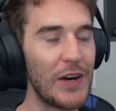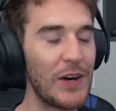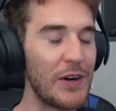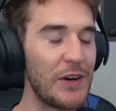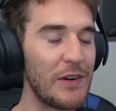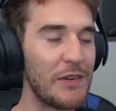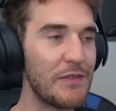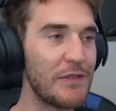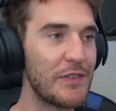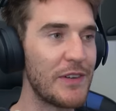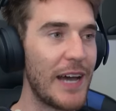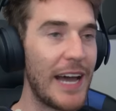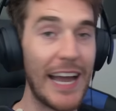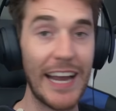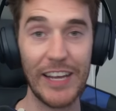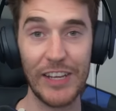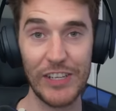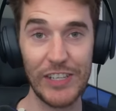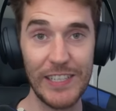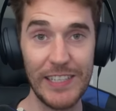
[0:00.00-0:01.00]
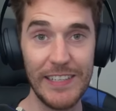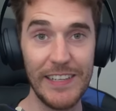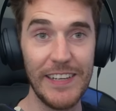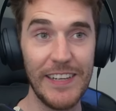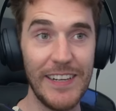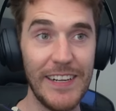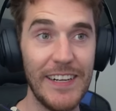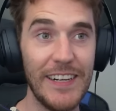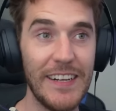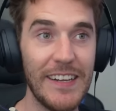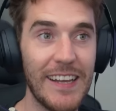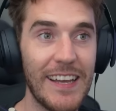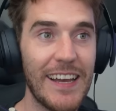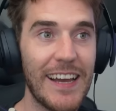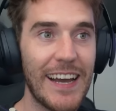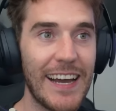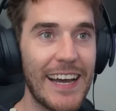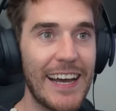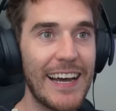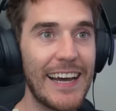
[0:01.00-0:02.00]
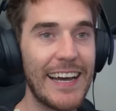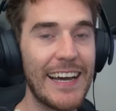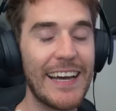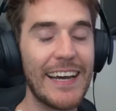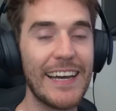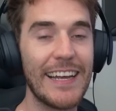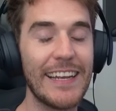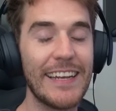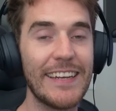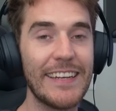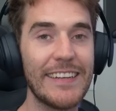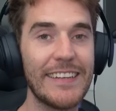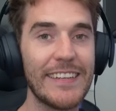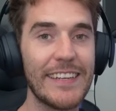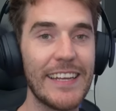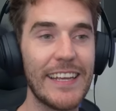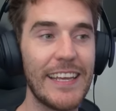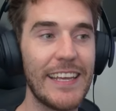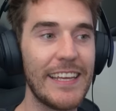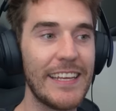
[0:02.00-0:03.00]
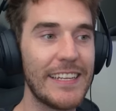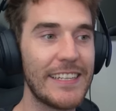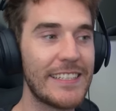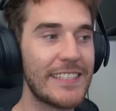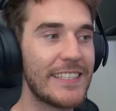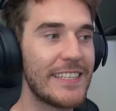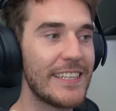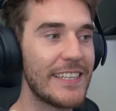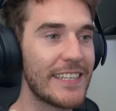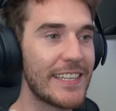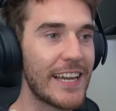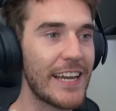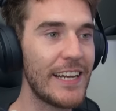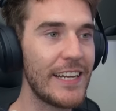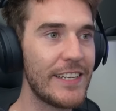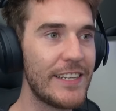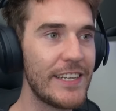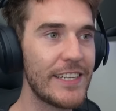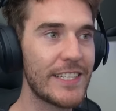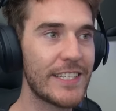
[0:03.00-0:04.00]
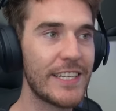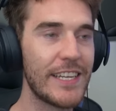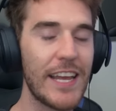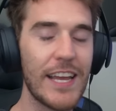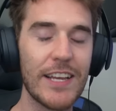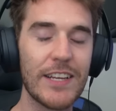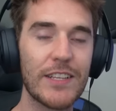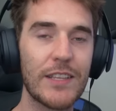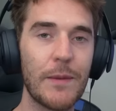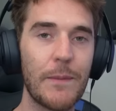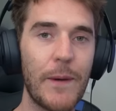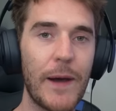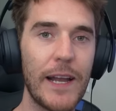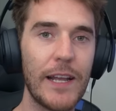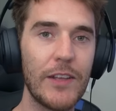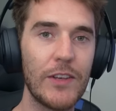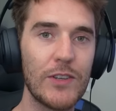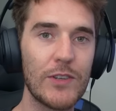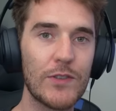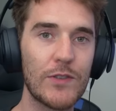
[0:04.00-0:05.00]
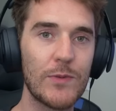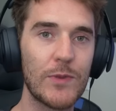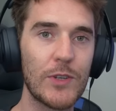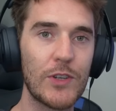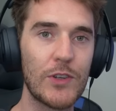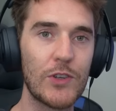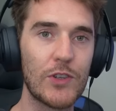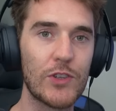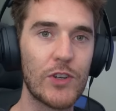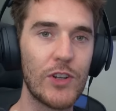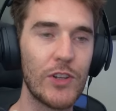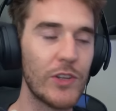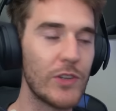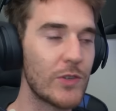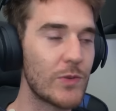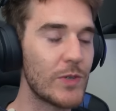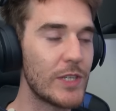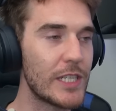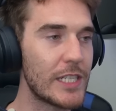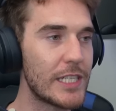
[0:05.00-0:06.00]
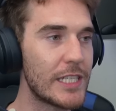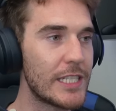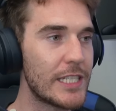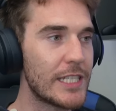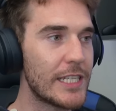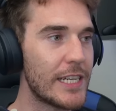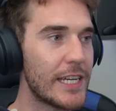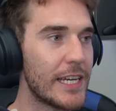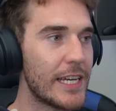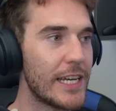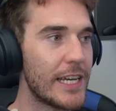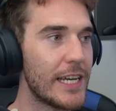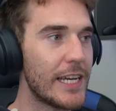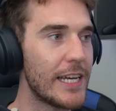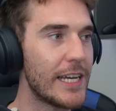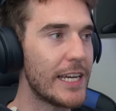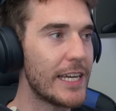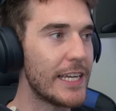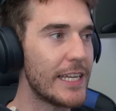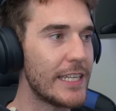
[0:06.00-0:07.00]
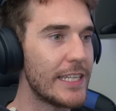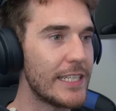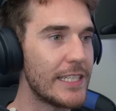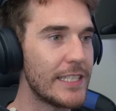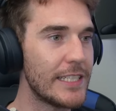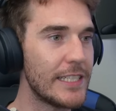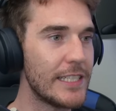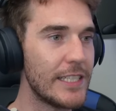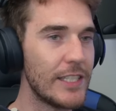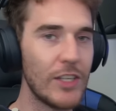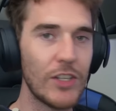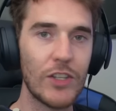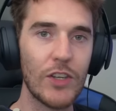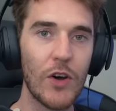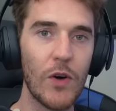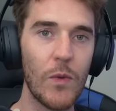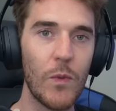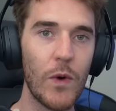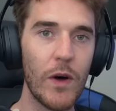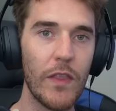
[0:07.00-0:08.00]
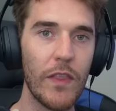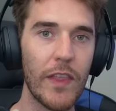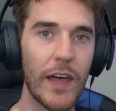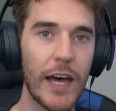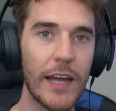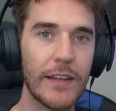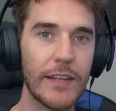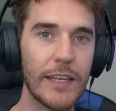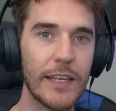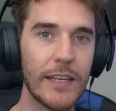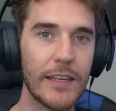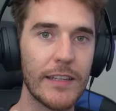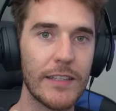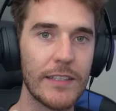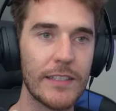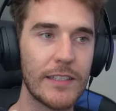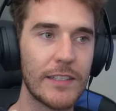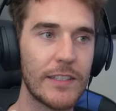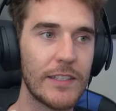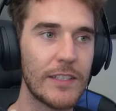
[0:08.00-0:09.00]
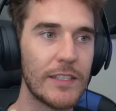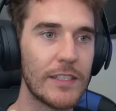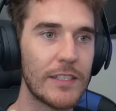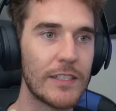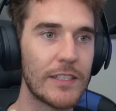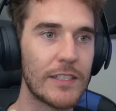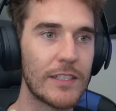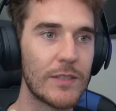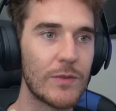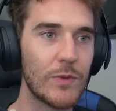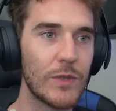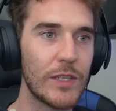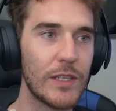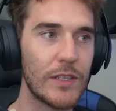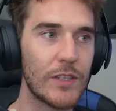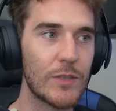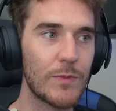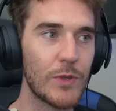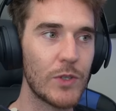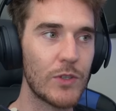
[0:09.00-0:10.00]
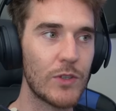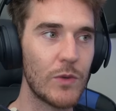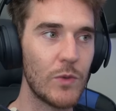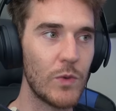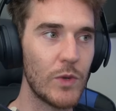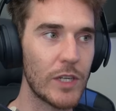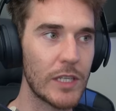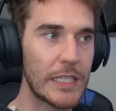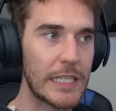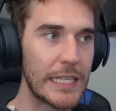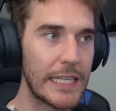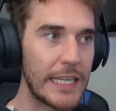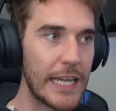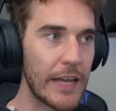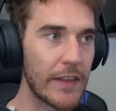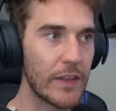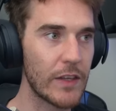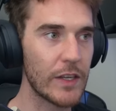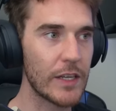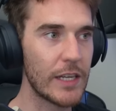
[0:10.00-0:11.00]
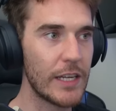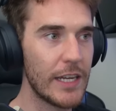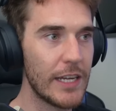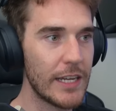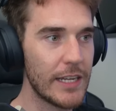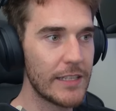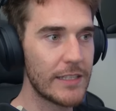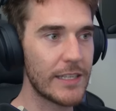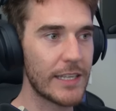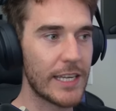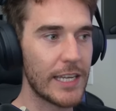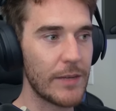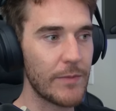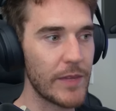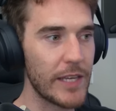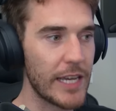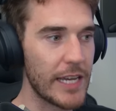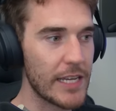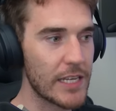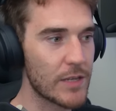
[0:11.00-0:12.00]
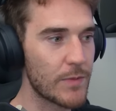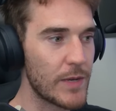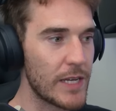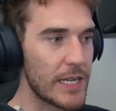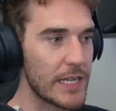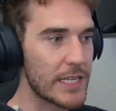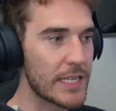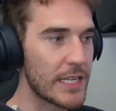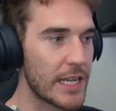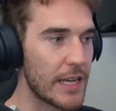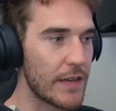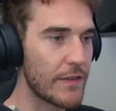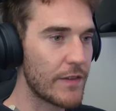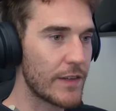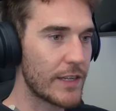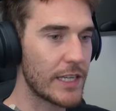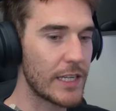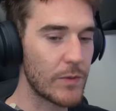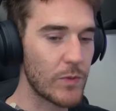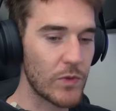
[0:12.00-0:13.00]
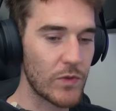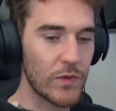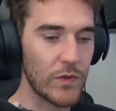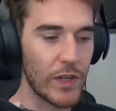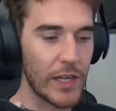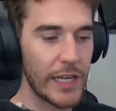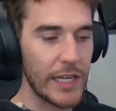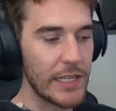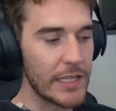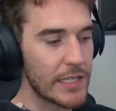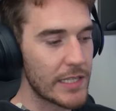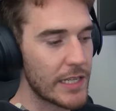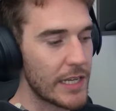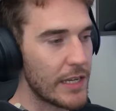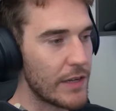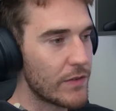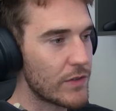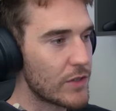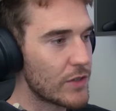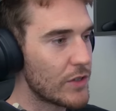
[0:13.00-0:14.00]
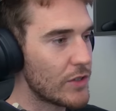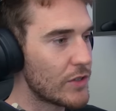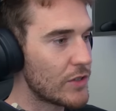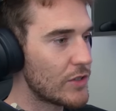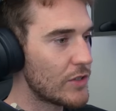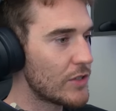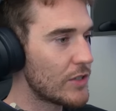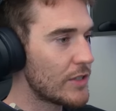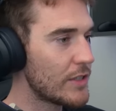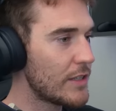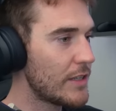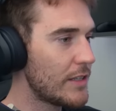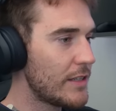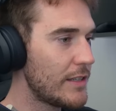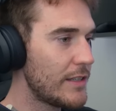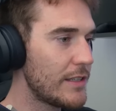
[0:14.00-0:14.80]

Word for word: of anger and it uh, kind of disconnects the pilots from the controllers, which uh, you, you don't want that, do you? Because we're supposed to work together to keep the airspace safe and keep us flying safe. So just,